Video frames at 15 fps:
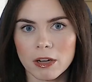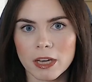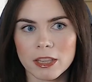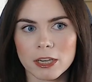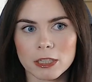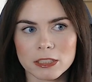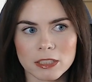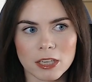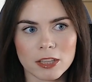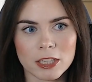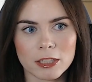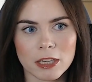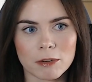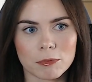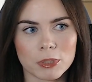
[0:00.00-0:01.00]
there's nothing
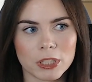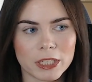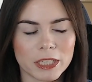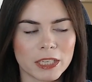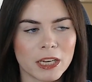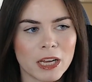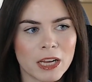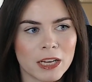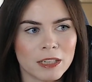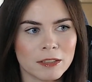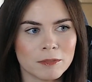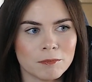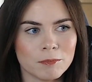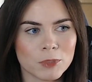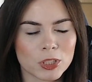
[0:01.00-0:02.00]
that really
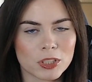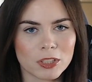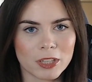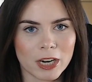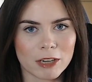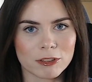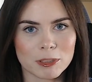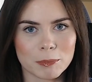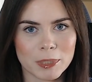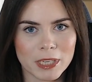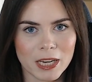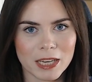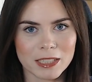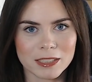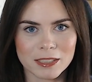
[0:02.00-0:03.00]
stood out to me
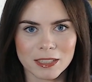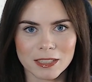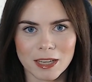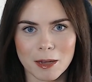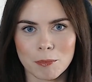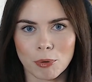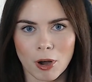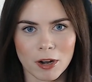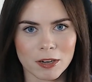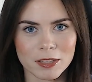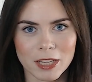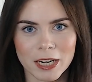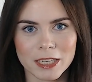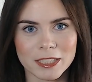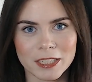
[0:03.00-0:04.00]
as a product that
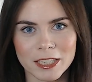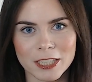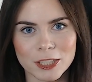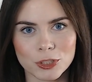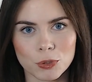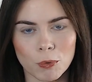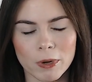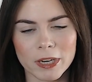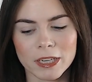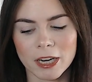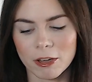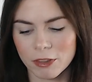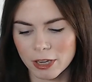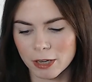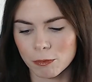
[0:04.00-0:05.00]
I didn't enjoy. Now,
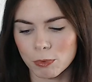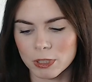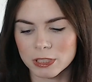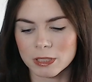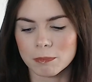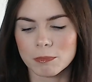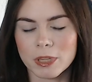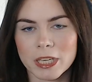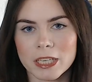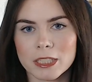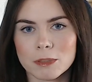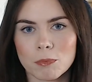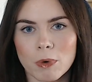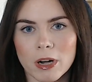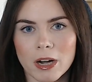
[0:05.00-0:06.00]
there were some things
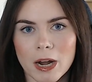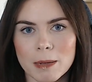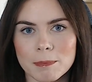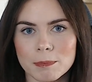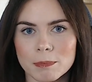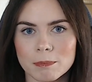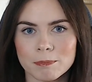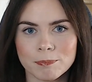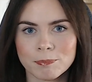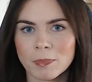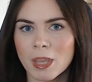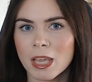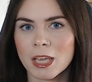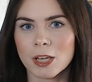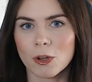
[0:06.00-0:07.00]
where I'm
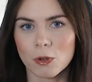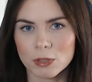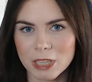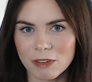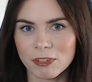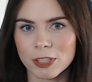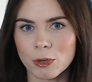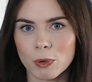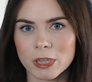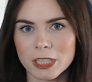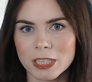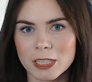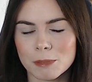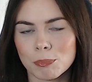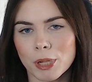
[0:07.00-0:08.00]
definitely going to
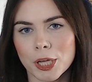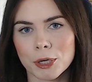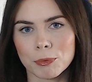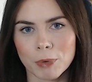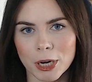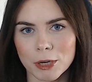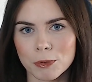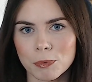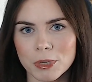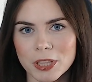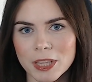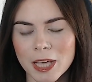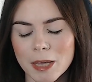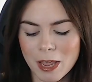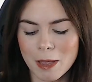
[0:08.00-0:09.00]
need to play around with
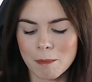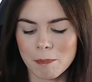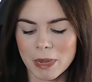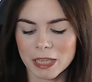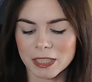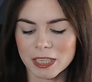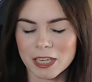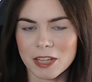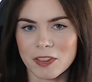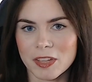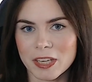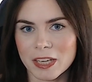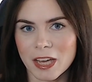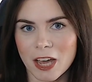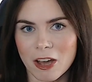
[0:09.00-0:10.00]
them, mainly
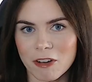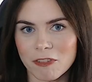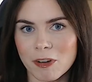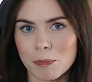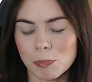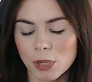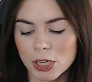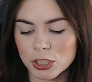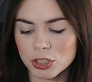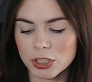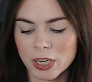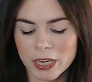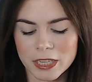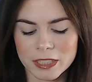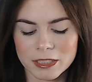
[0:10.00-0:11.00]
the e.l.f. blush
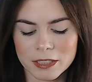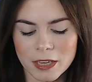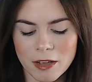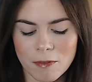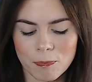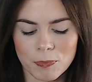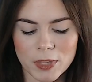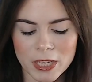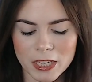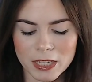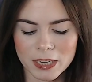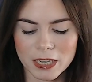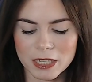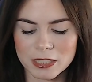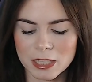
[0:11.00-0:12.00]
tint, the
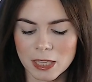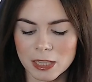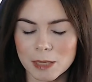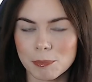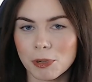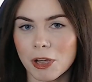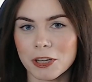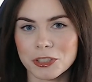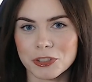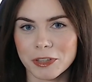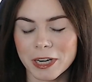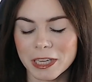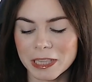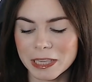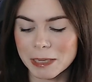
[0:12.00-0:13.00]
NYX Lip
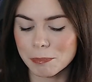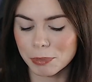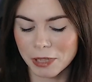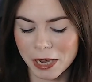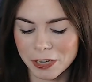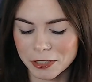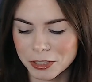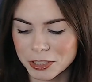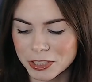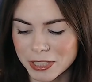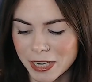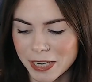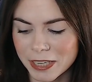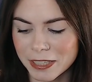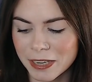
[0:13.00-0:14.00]
Lingerie lip liner
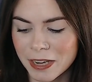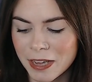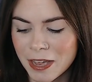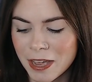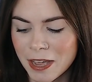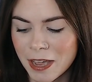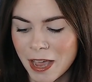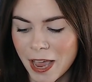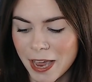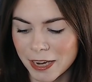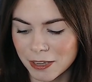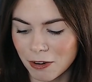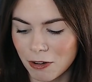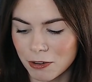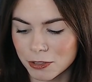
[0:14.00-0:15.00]
stain, and
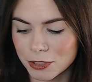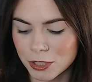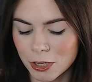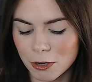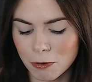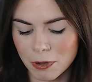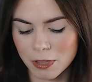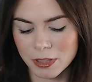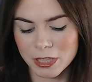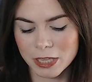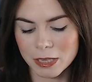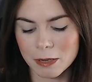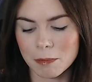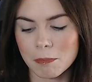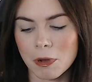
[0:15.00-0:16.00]
also
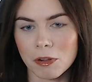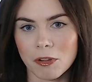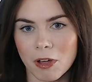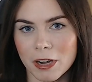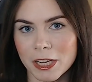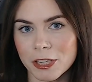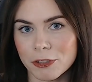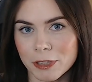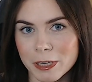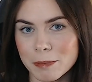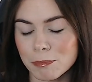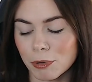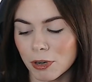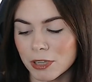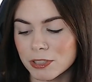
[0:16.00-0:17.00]
the Milani cream
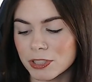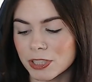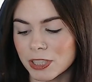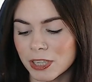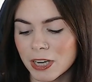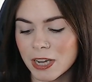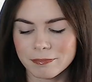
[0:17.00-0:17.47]
bronzer.